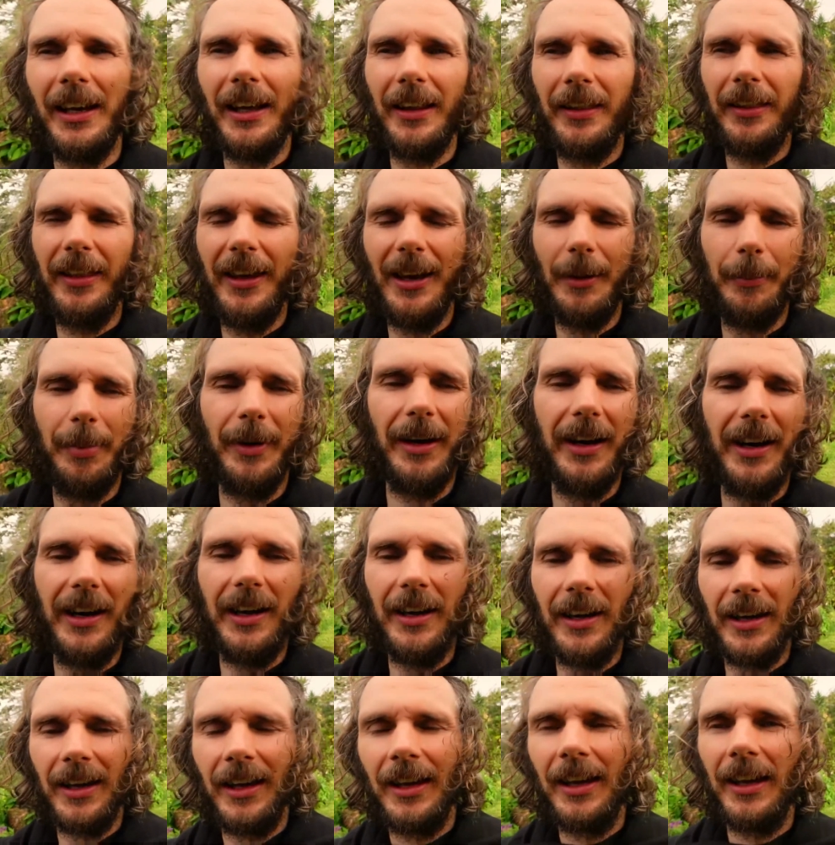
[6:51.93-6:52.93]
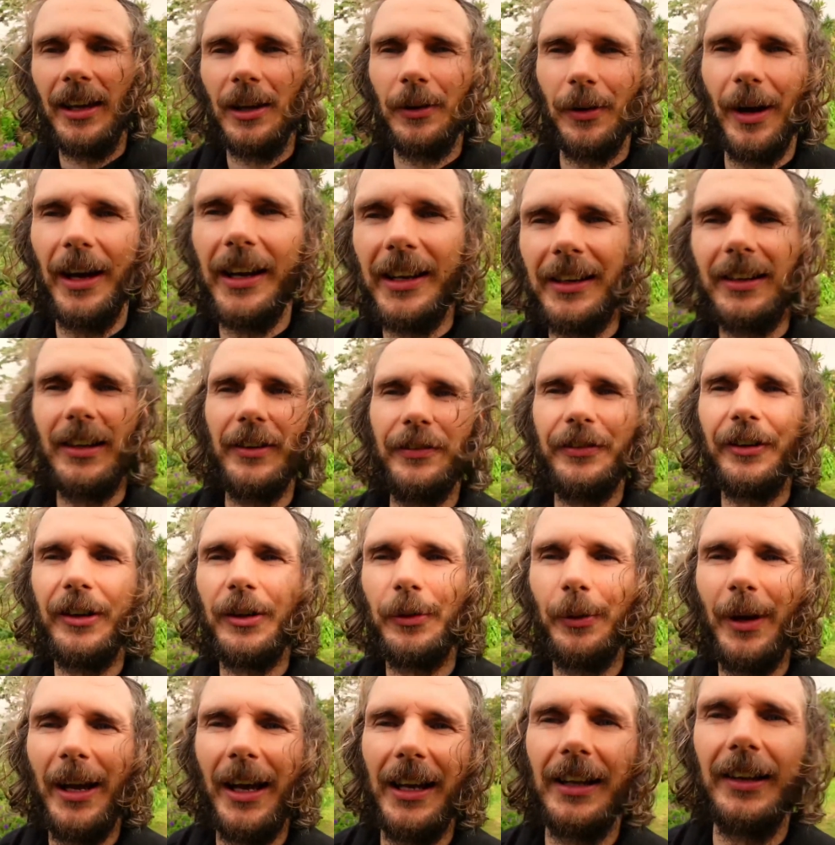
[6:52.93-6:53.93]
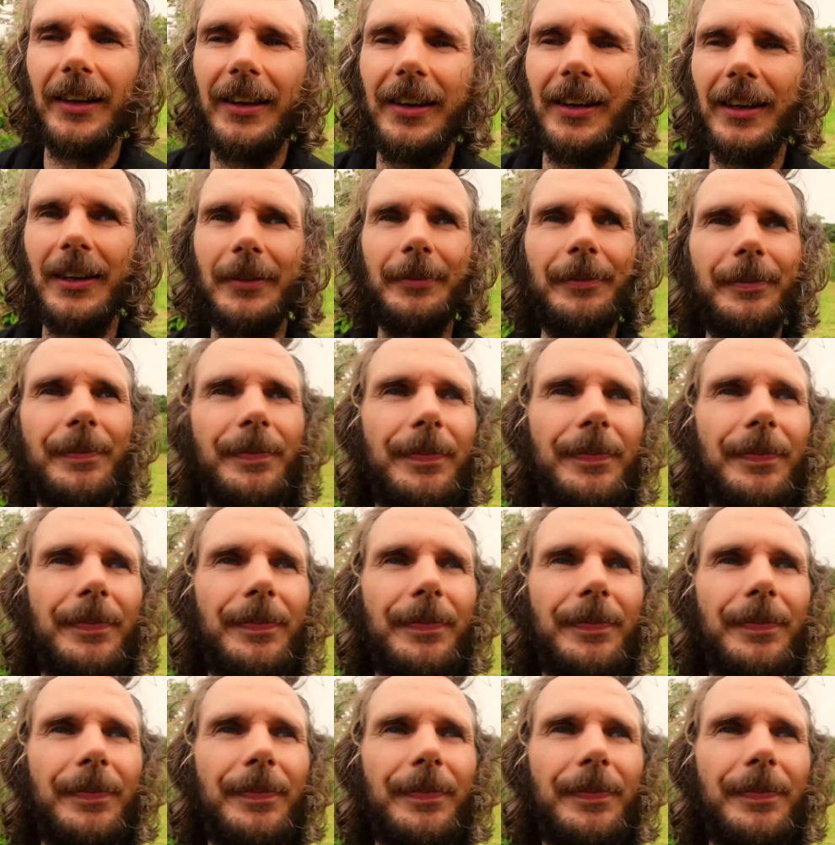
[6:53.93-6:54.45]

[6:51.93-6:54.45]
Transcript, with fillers: and thereby create a different reality.